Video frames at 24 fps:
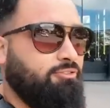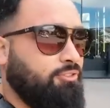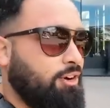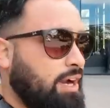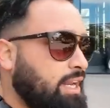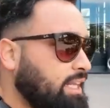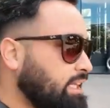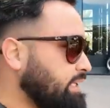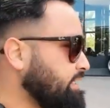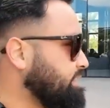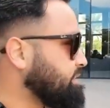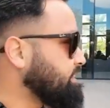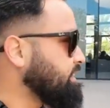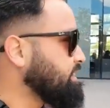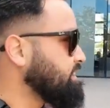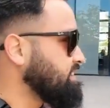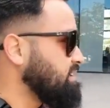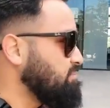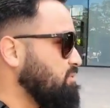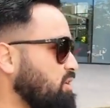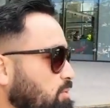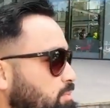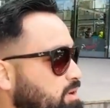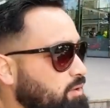friendly since
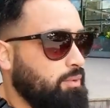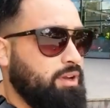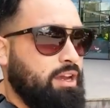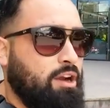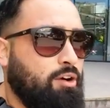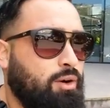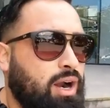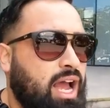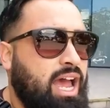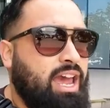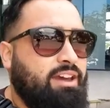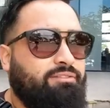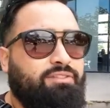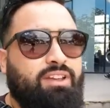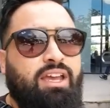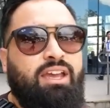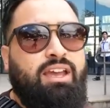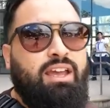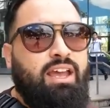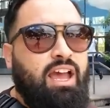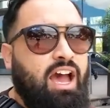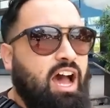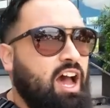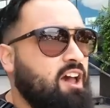the moment we arrived.
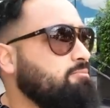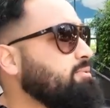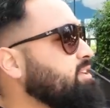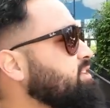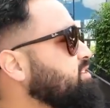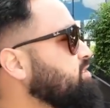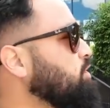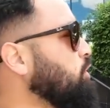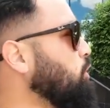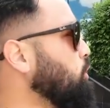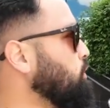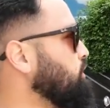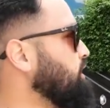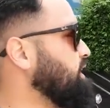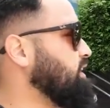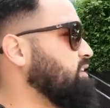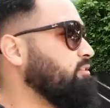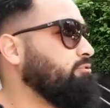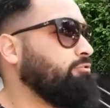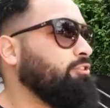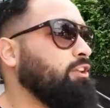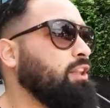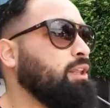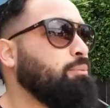I've been told that
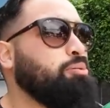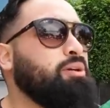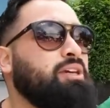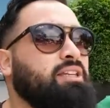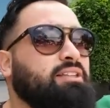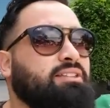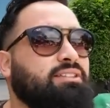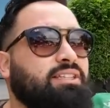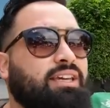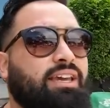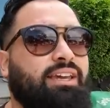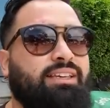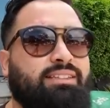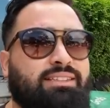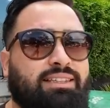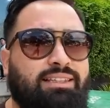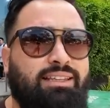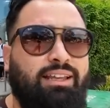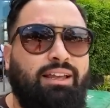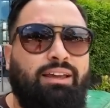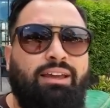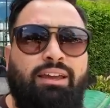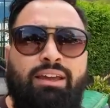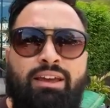the Philippines is
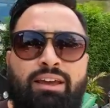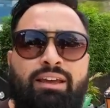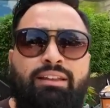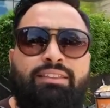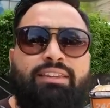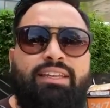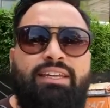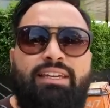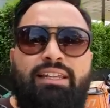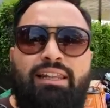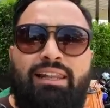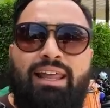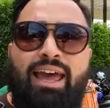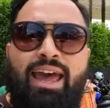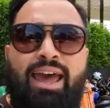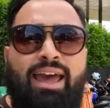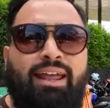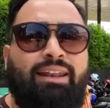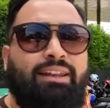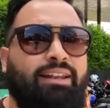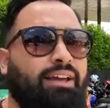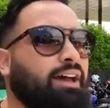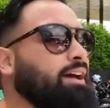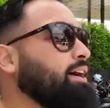the
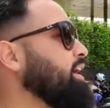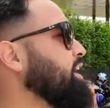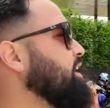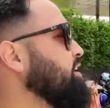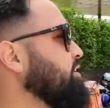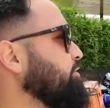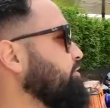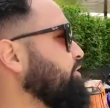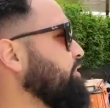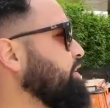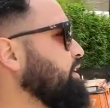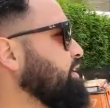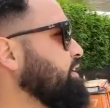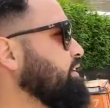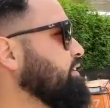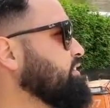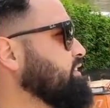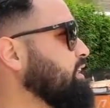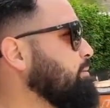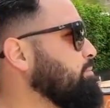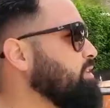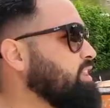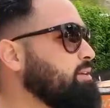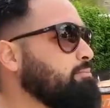land of
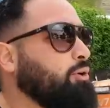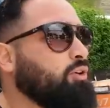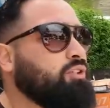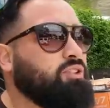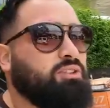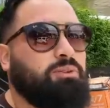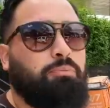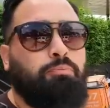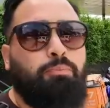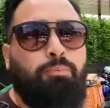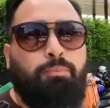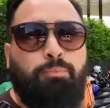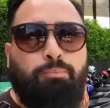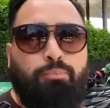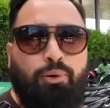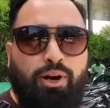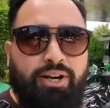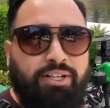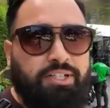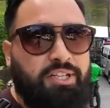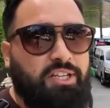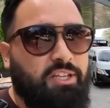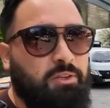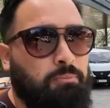some of the most
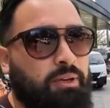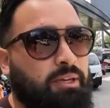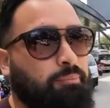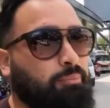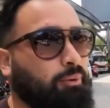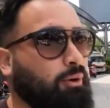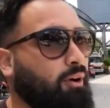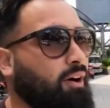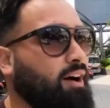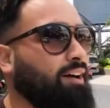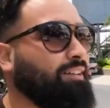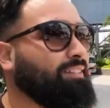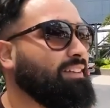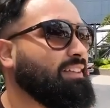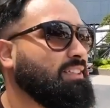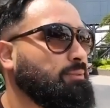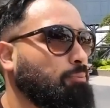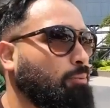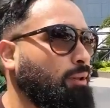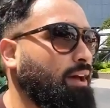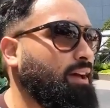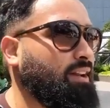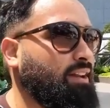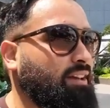precious people on this
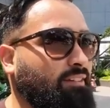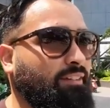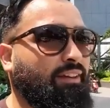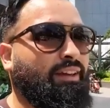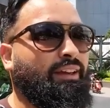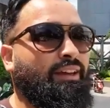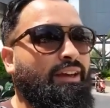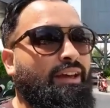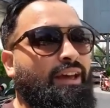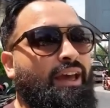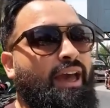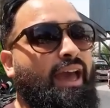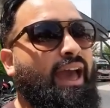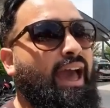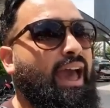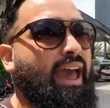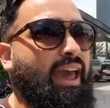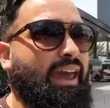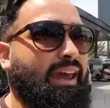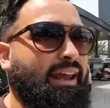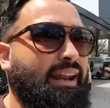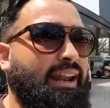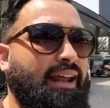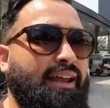planet,
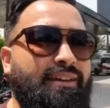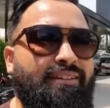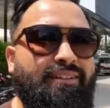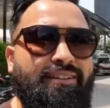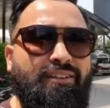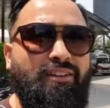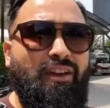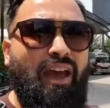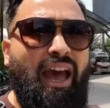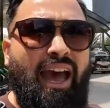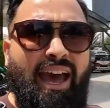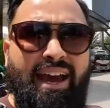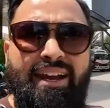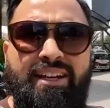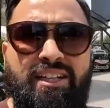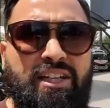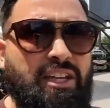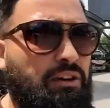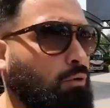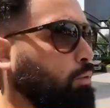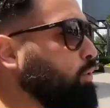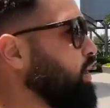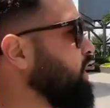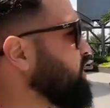and I
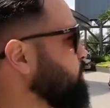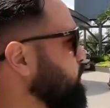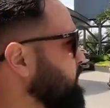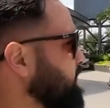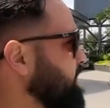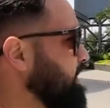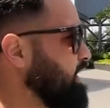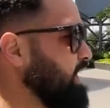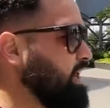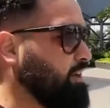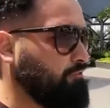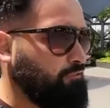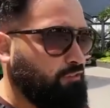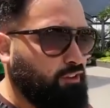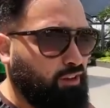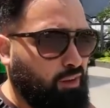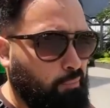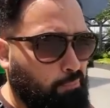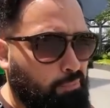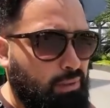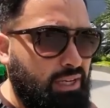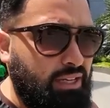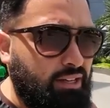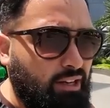actually worked with a lot of
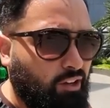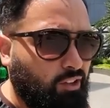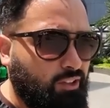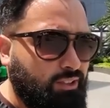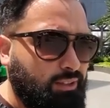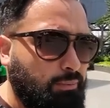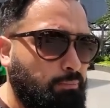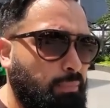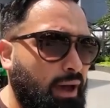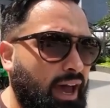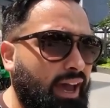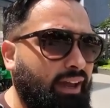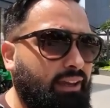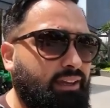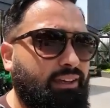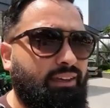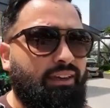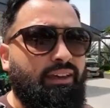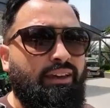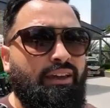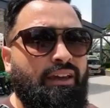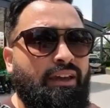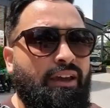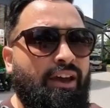Filipinos back
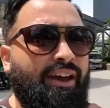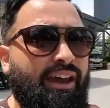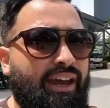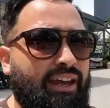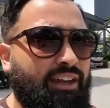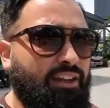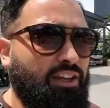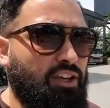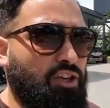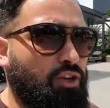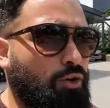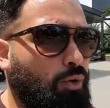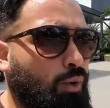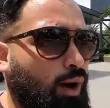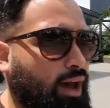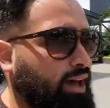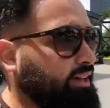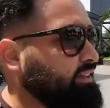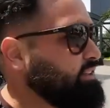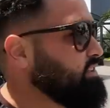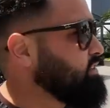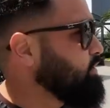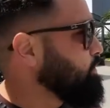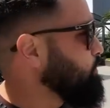in the
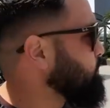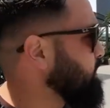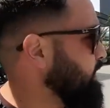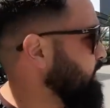US